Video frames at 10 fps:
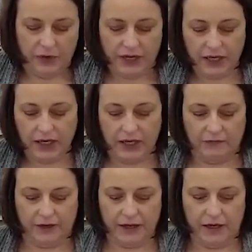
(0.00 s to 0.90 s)
We could
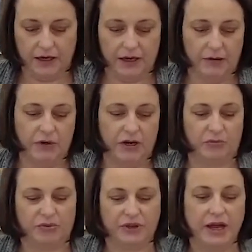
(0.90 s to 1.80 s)
get Vicky to come in
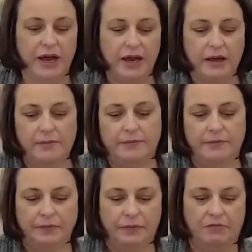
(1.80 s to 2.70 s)
and play.
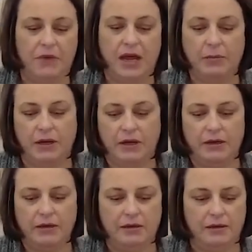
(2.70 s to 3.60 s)

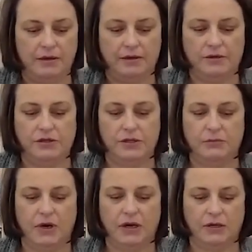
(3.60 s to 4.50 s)
Maybe. She
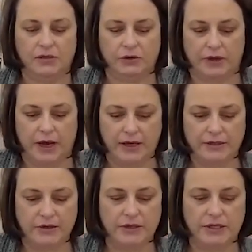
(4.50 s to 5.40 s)
might enjoy that.
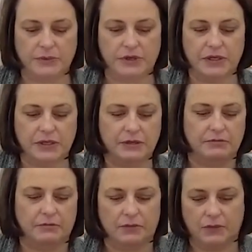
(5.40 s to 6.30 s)
So this piece
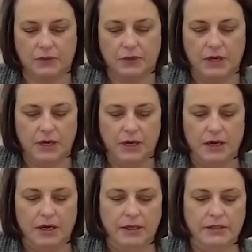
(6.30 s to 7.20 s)

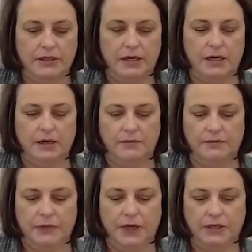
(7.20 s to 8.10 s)
is done.
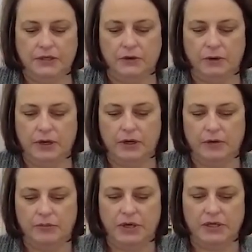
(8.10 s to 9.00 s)
And so we're
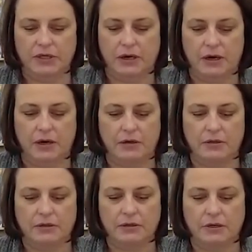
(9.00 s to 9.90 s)
going to piece our
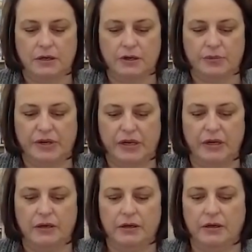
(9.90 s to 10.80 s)
darker
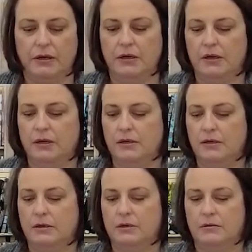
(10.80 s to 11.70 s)
pink
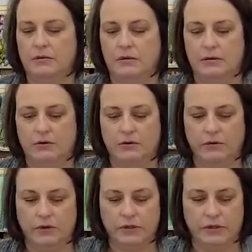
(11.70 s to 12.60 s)

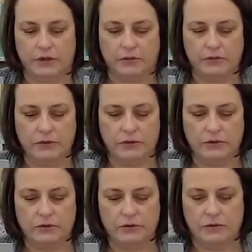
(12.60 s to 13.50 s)
cornerstones.